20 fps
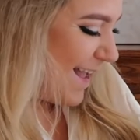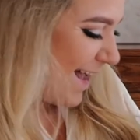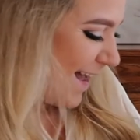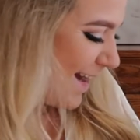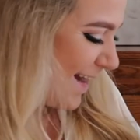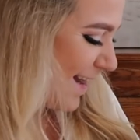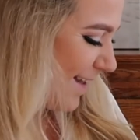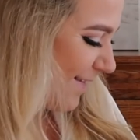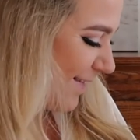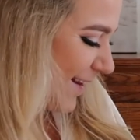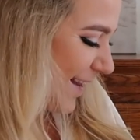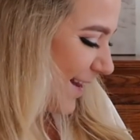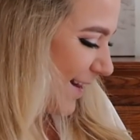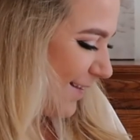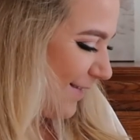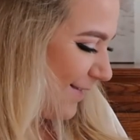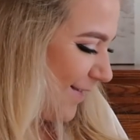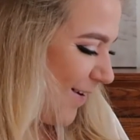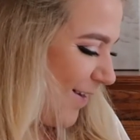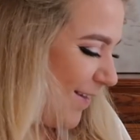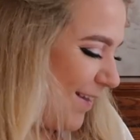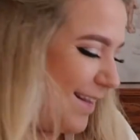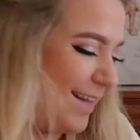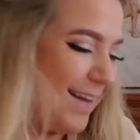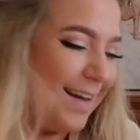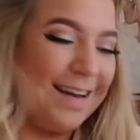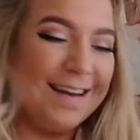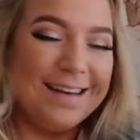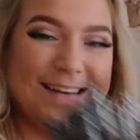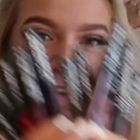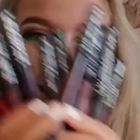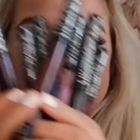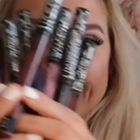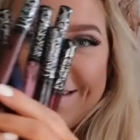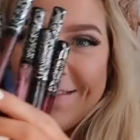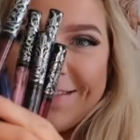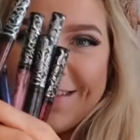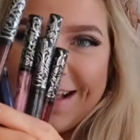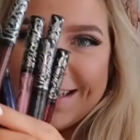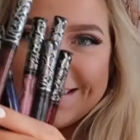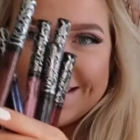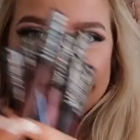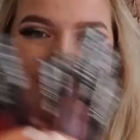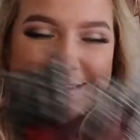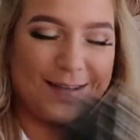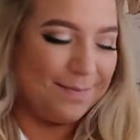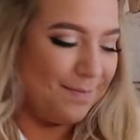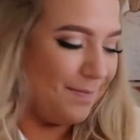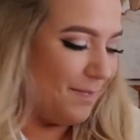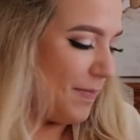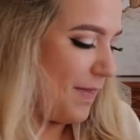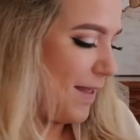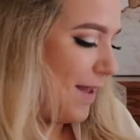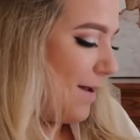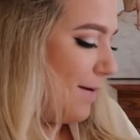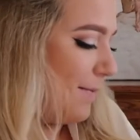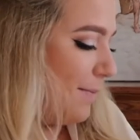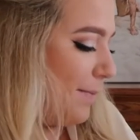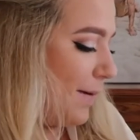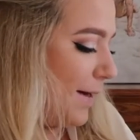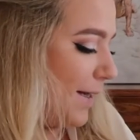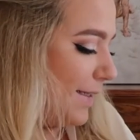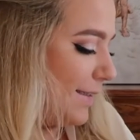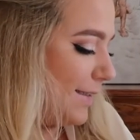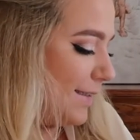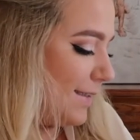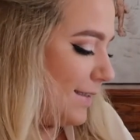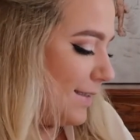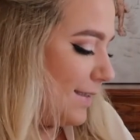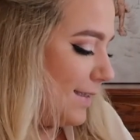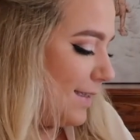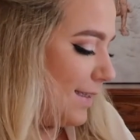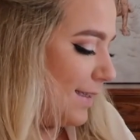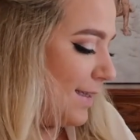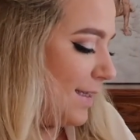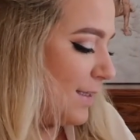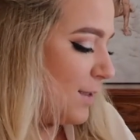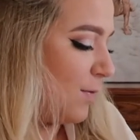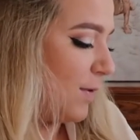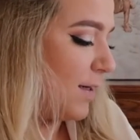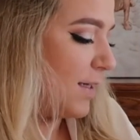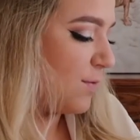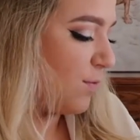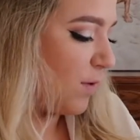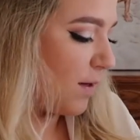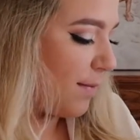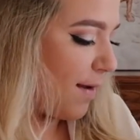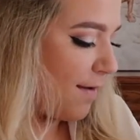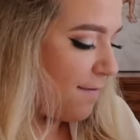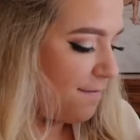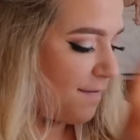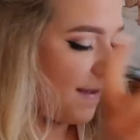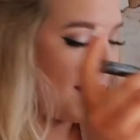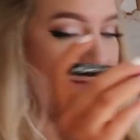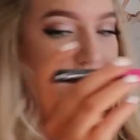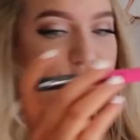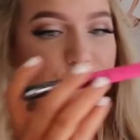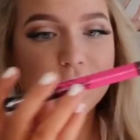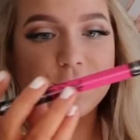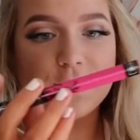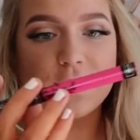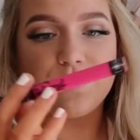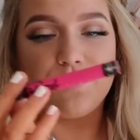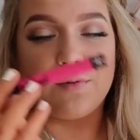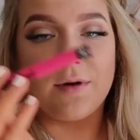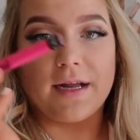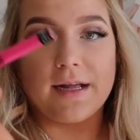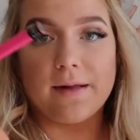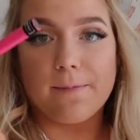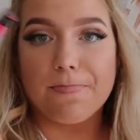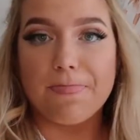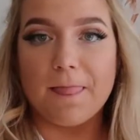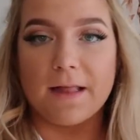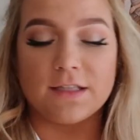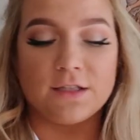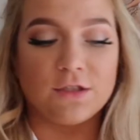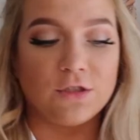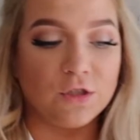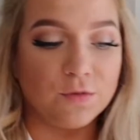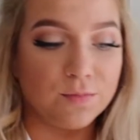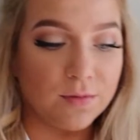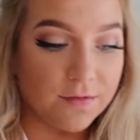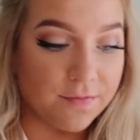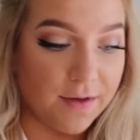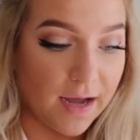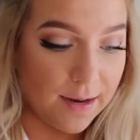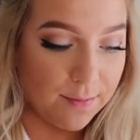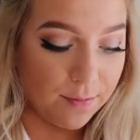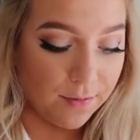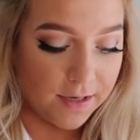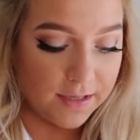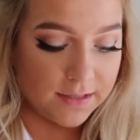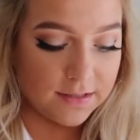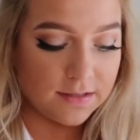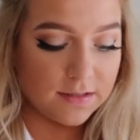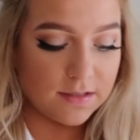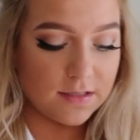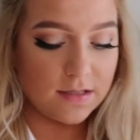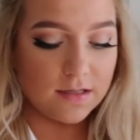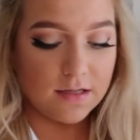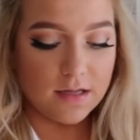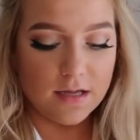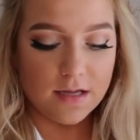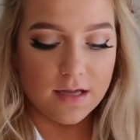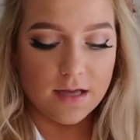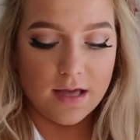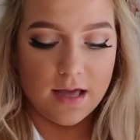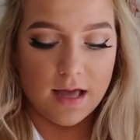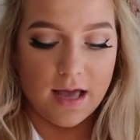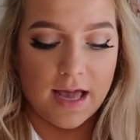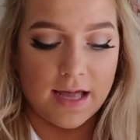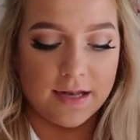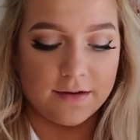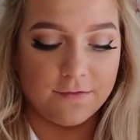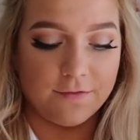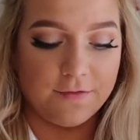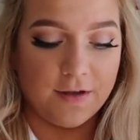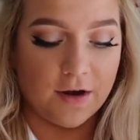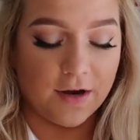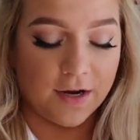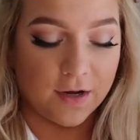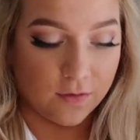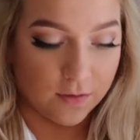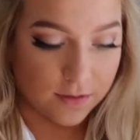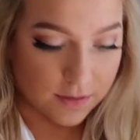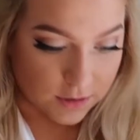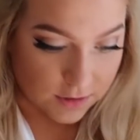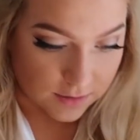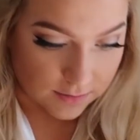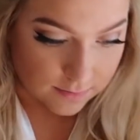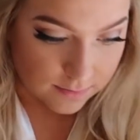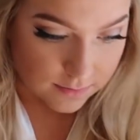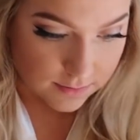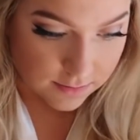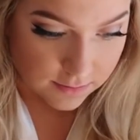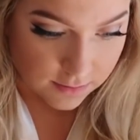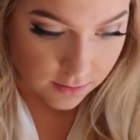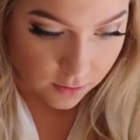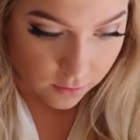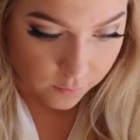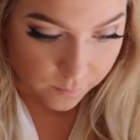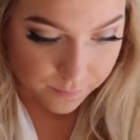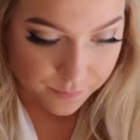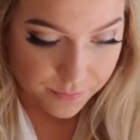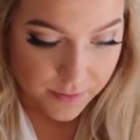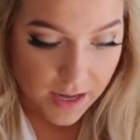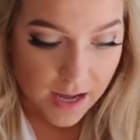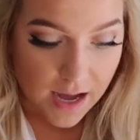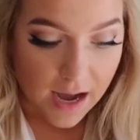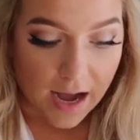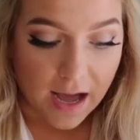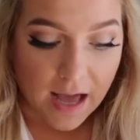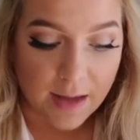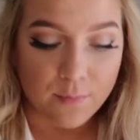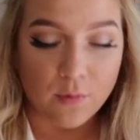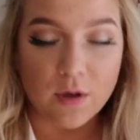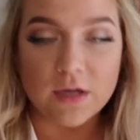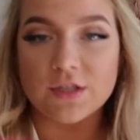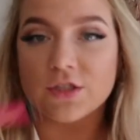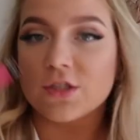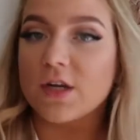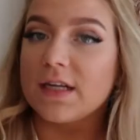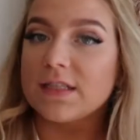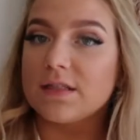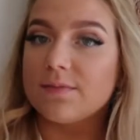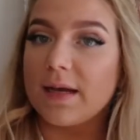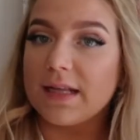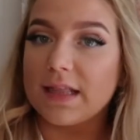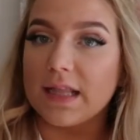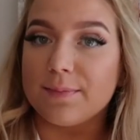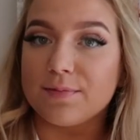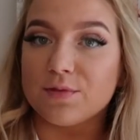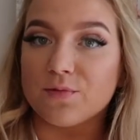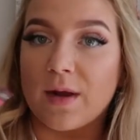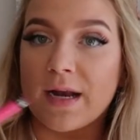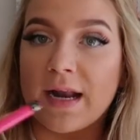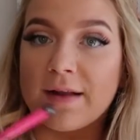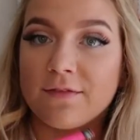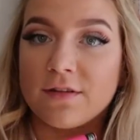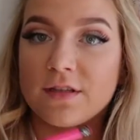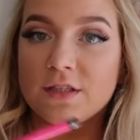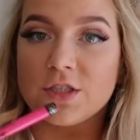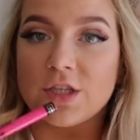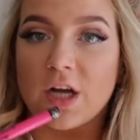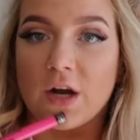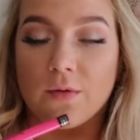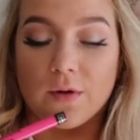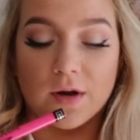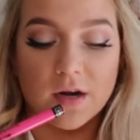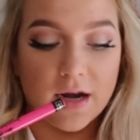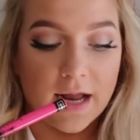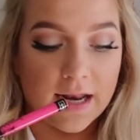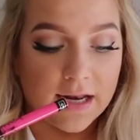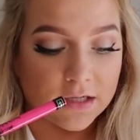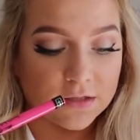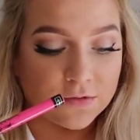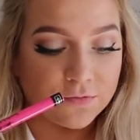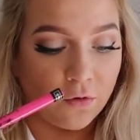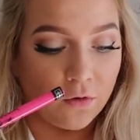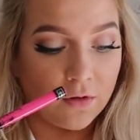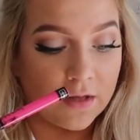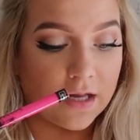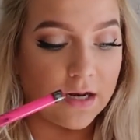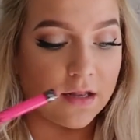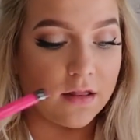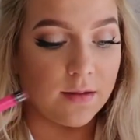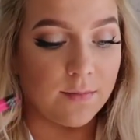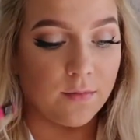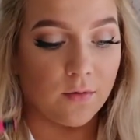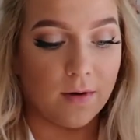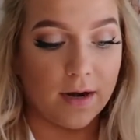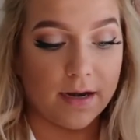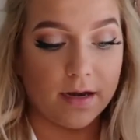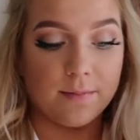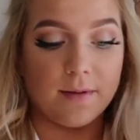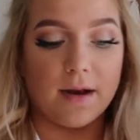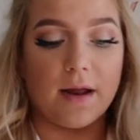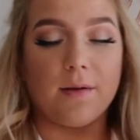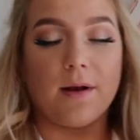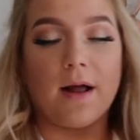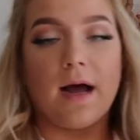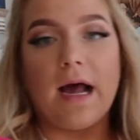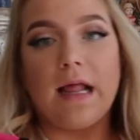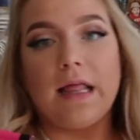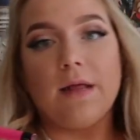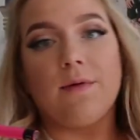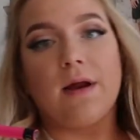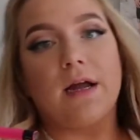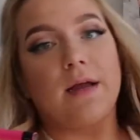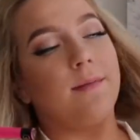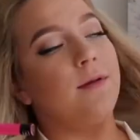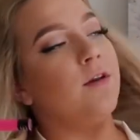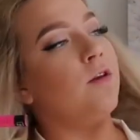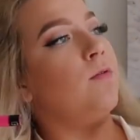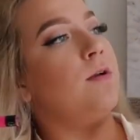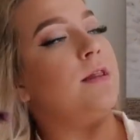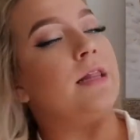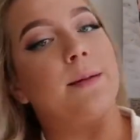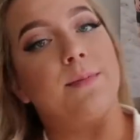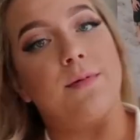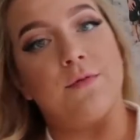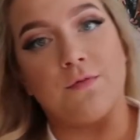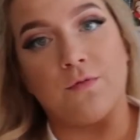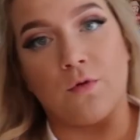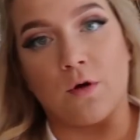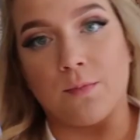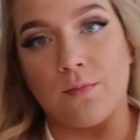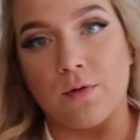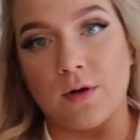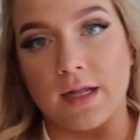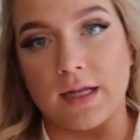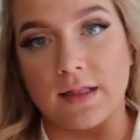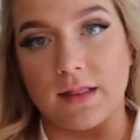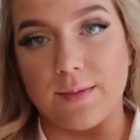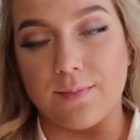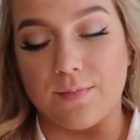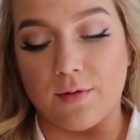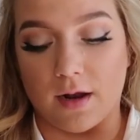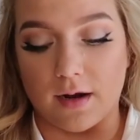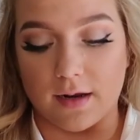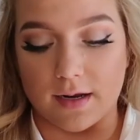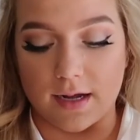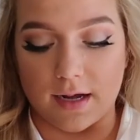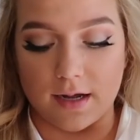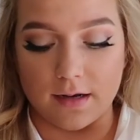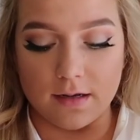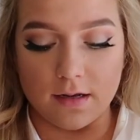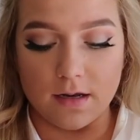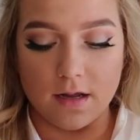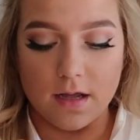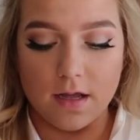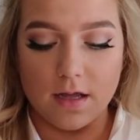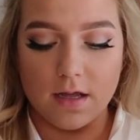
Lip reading: didn't even get them all in there. I have lots of them. But this one is one of my favorites for spring. It's super vibrant and very gorgeous. So I moisturized my lips right after the shower and exfoliated them already, but I would highly recommend doing that before putting lip product on.